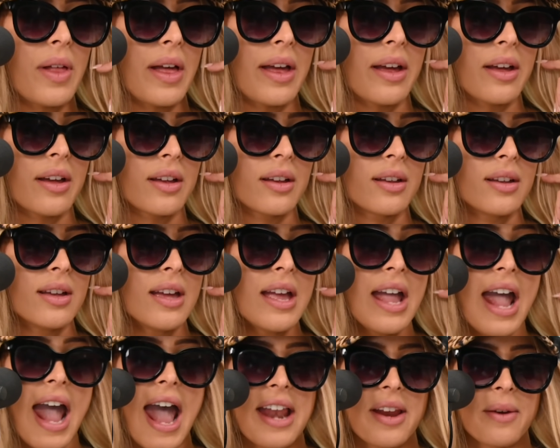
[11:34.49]
like...
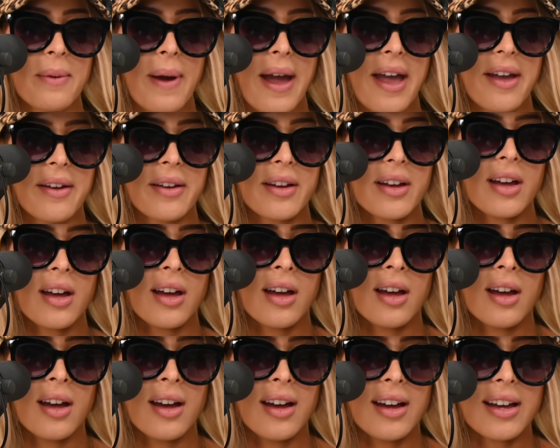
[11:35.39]
Anyway,
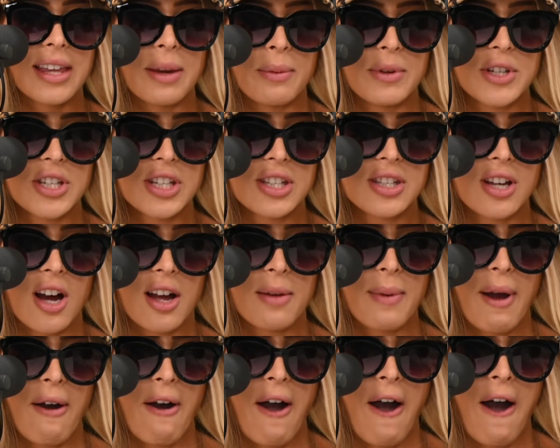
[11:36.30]
can we just talk
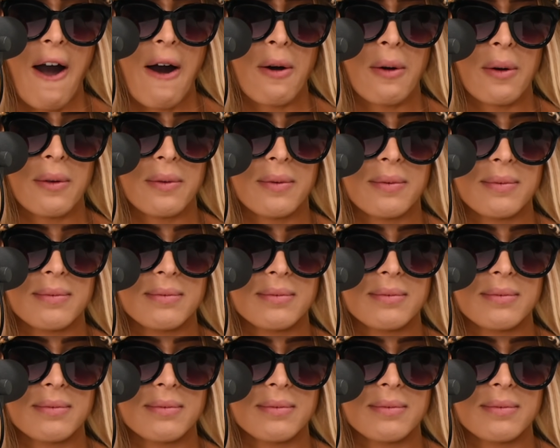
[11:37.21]
about how